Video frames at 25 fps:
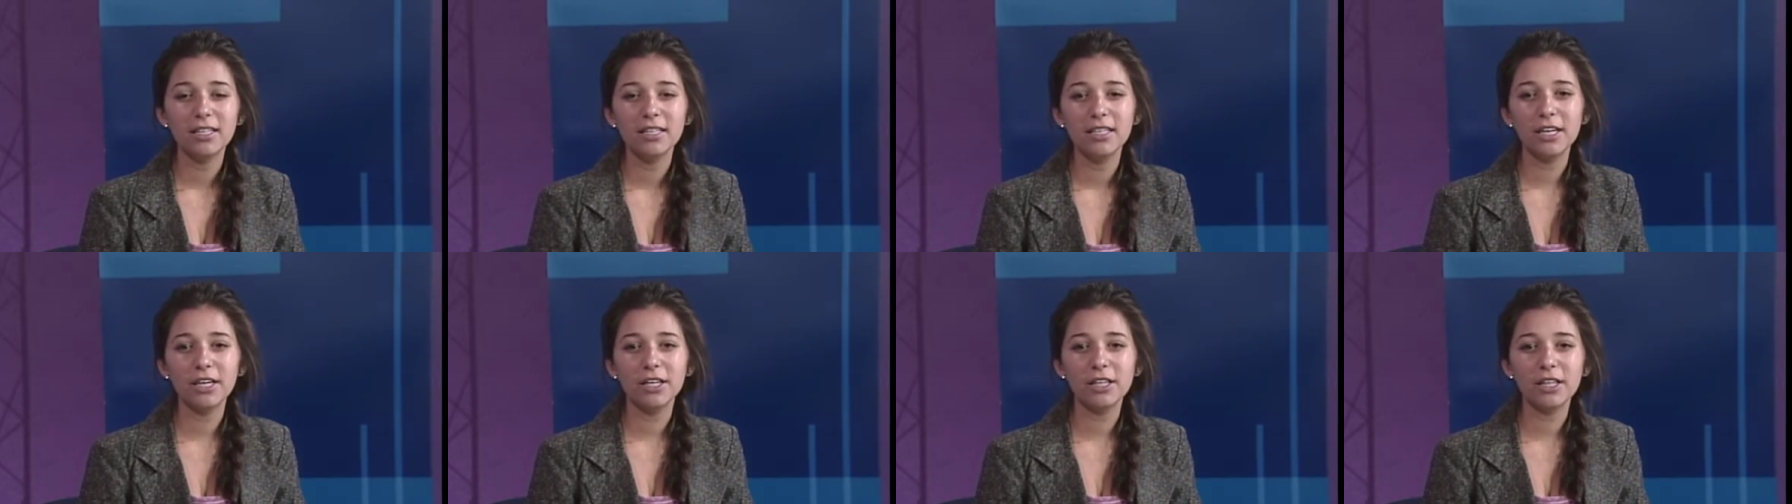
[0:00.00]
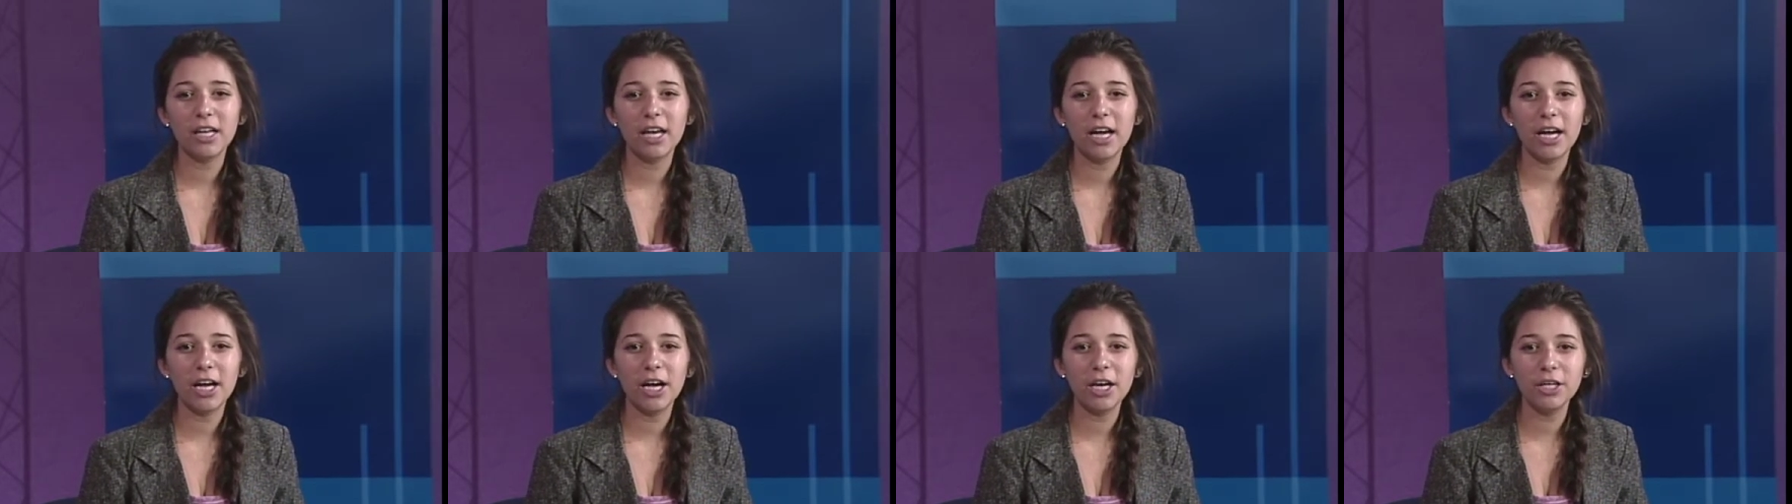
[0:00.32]

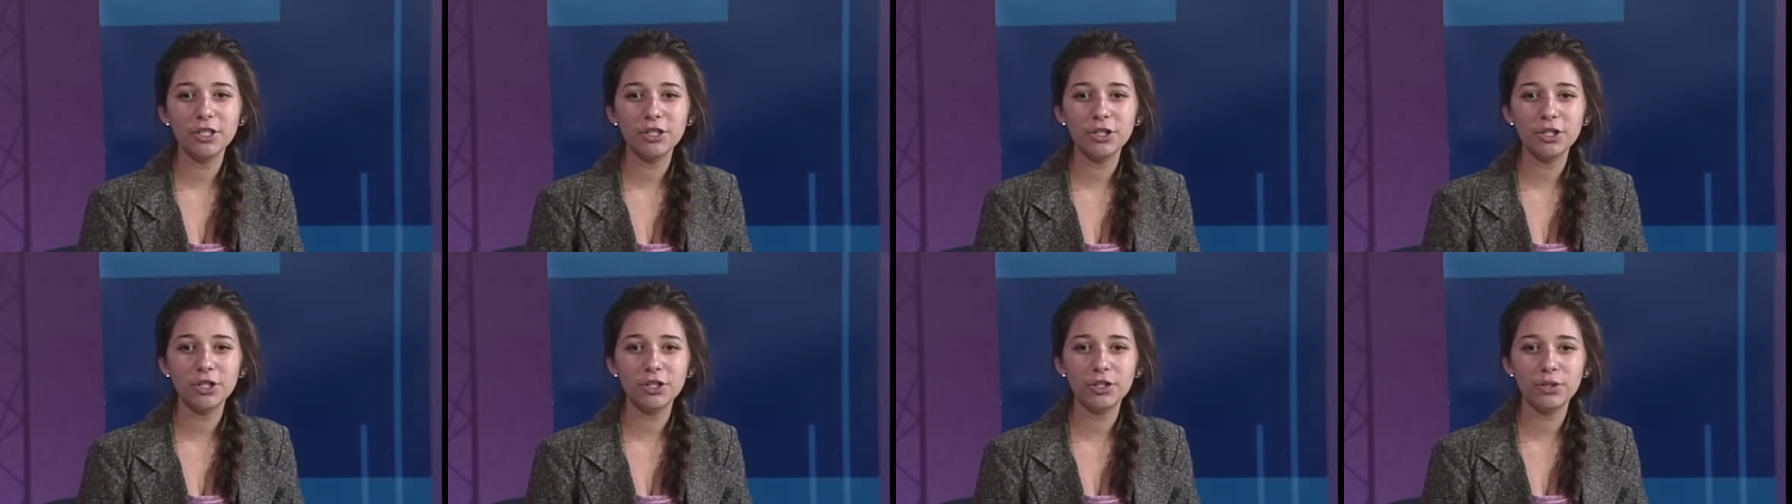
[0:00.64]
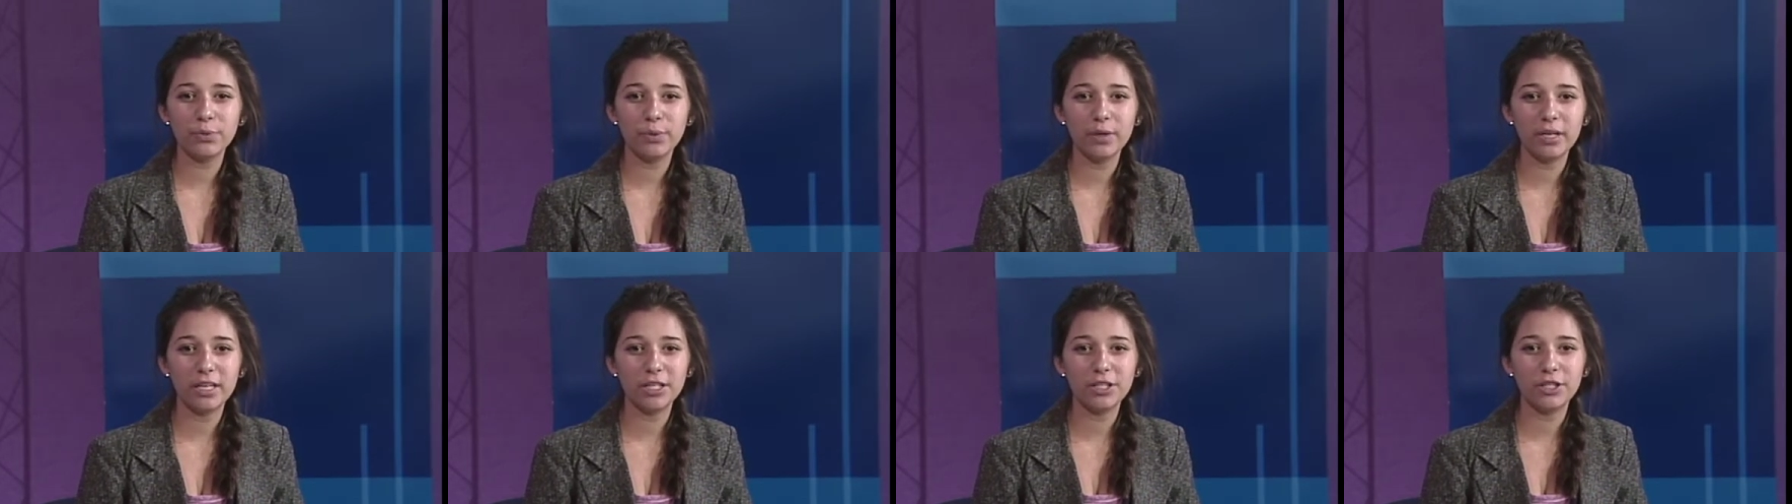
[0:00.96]
Nearly
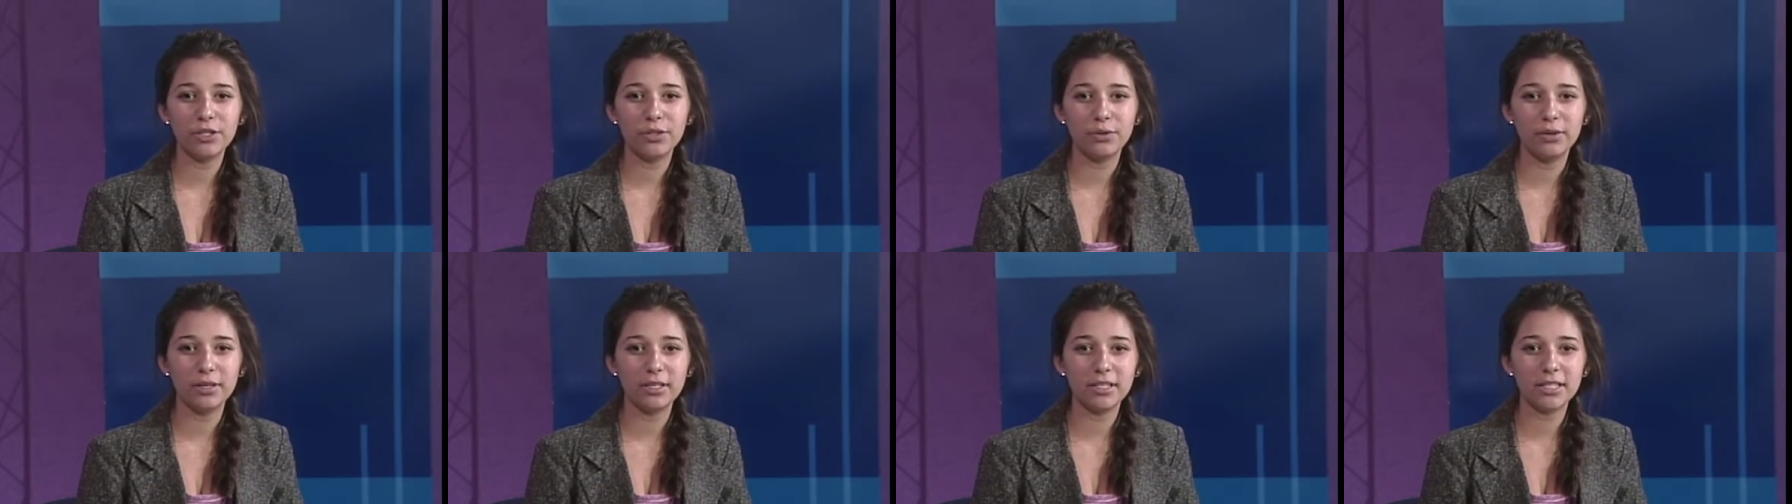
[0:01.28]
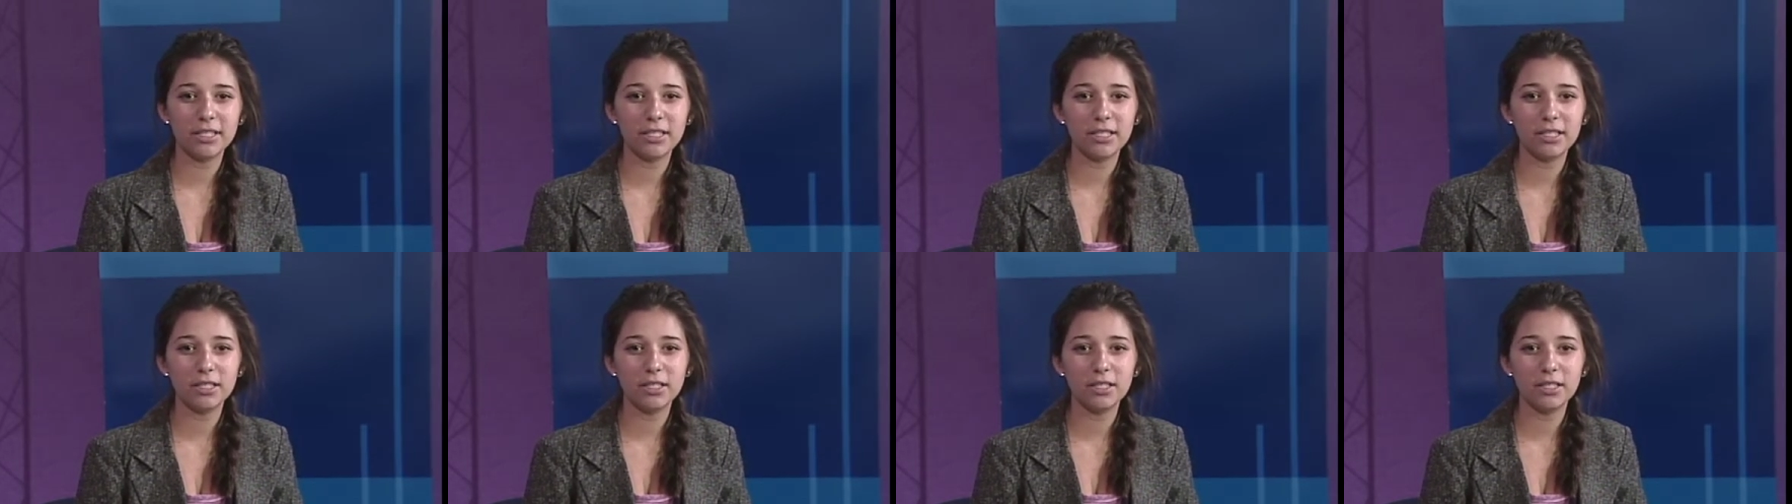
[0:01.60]
120
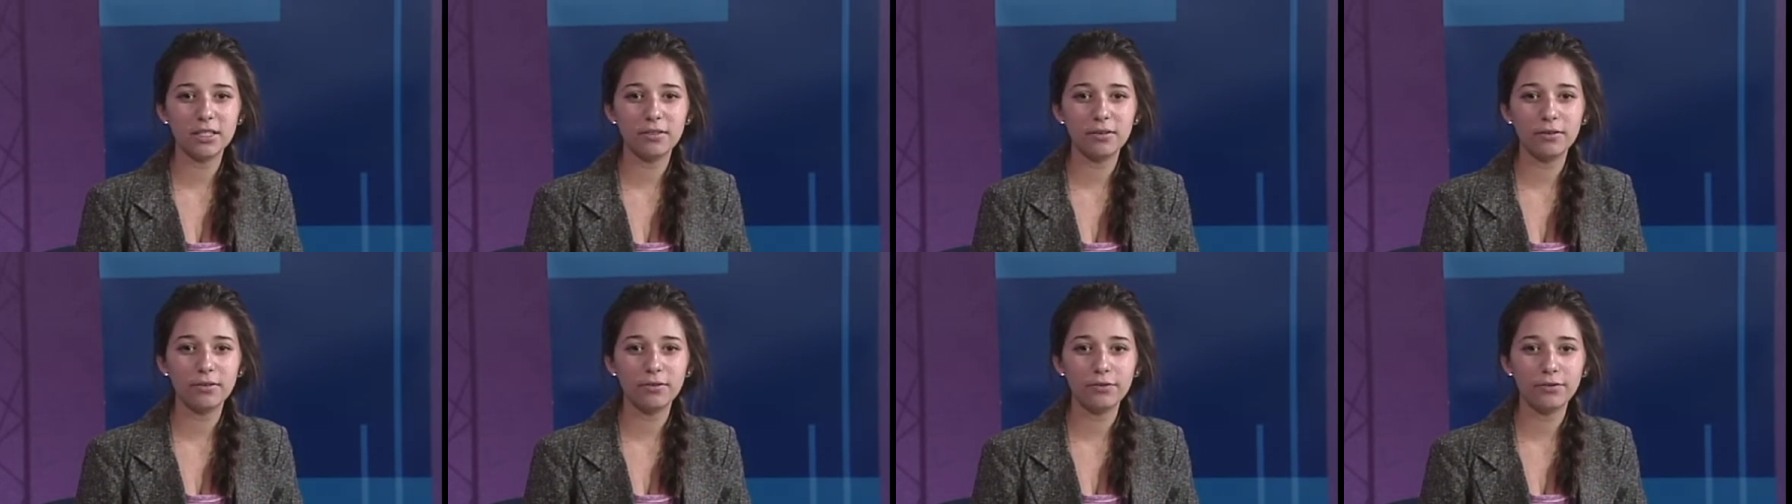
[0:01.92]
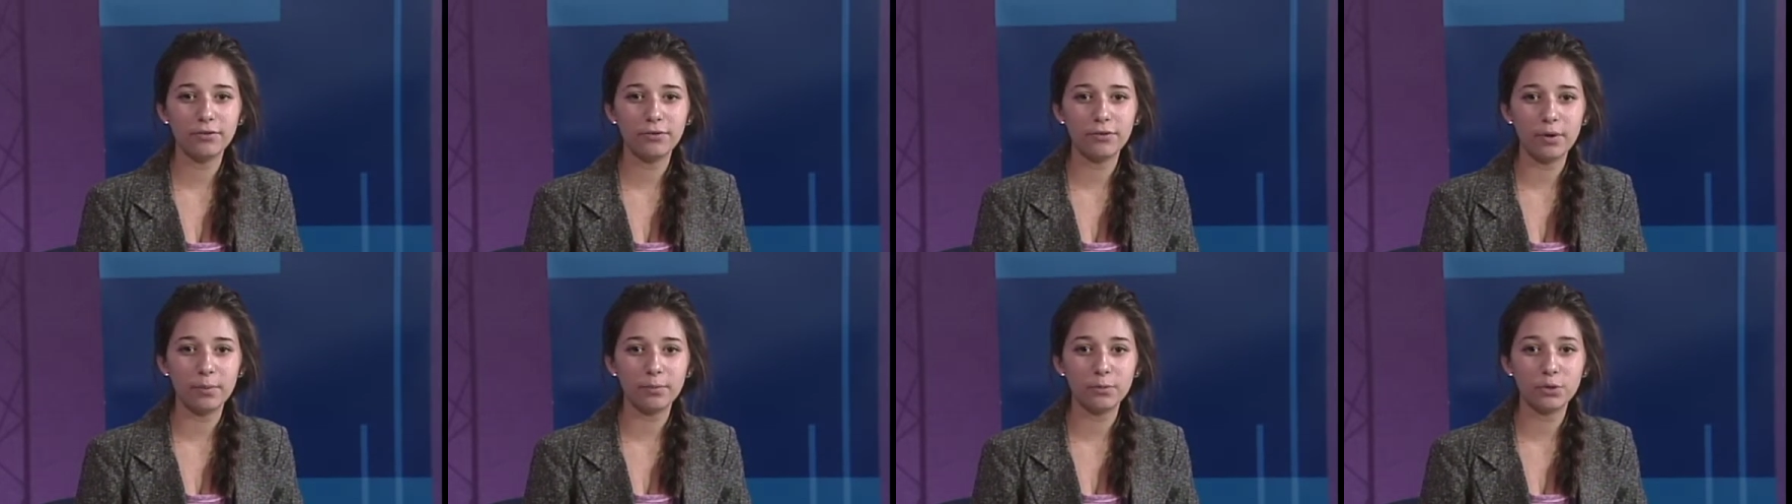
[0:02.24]
students
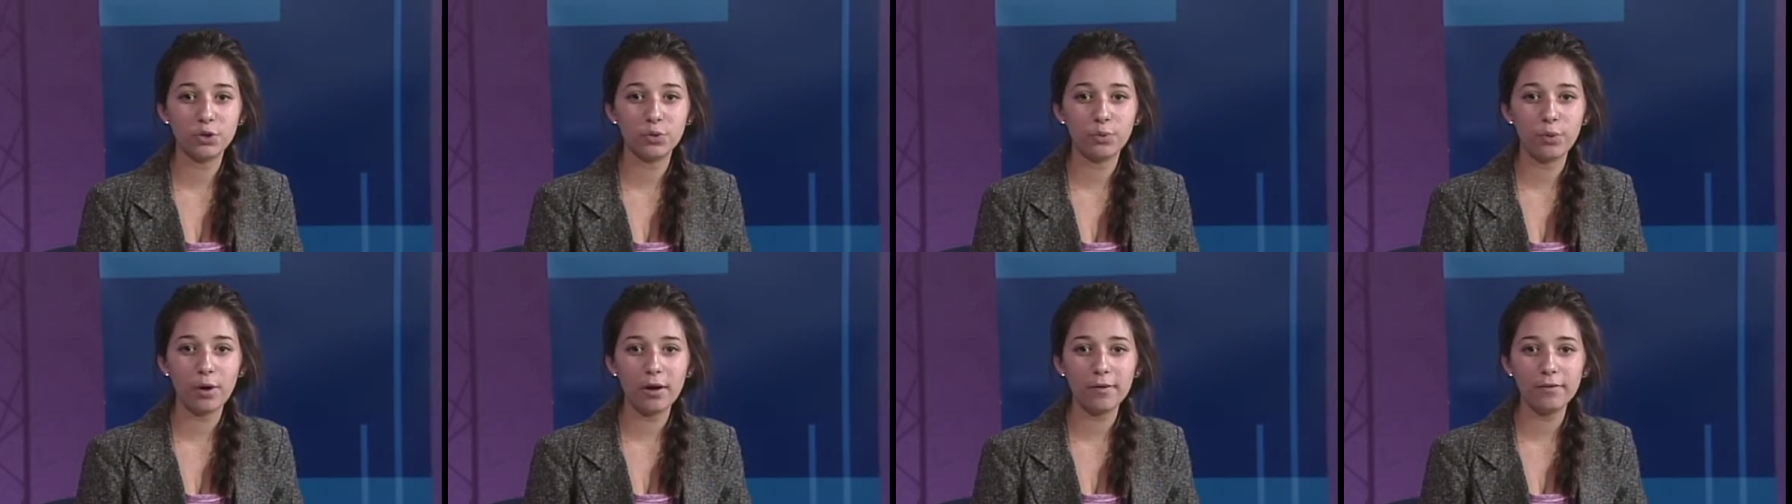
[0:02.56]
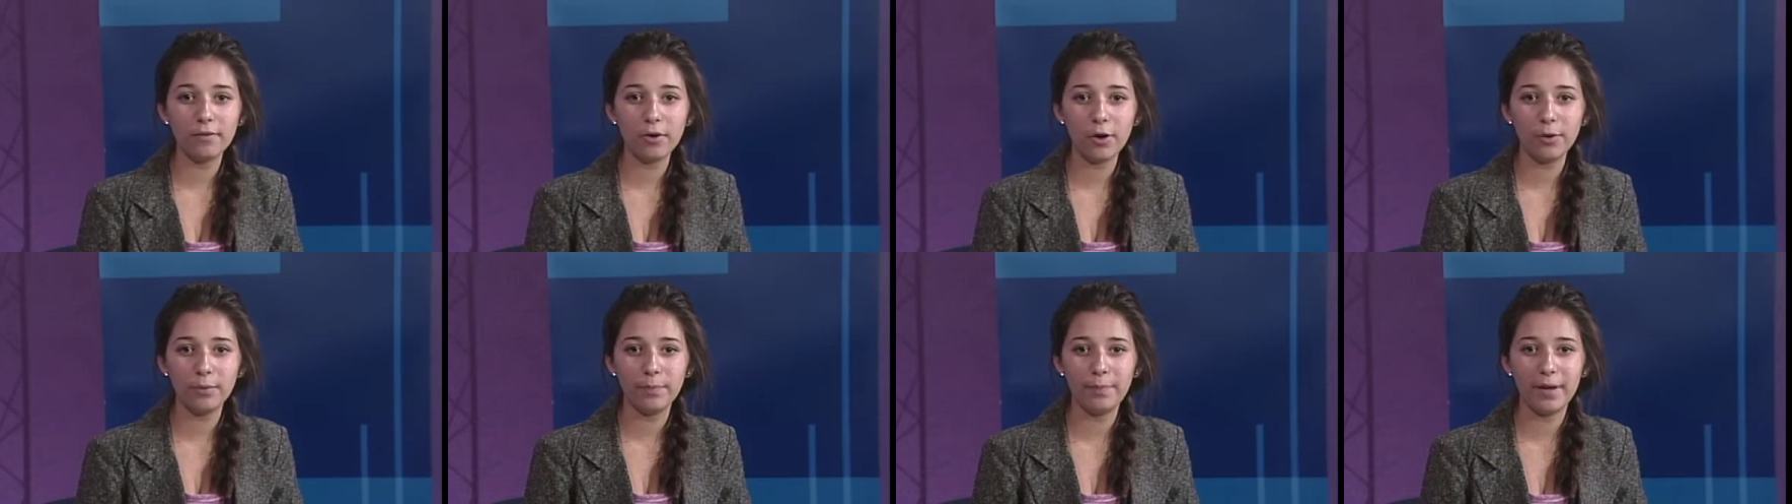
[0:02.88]
from 12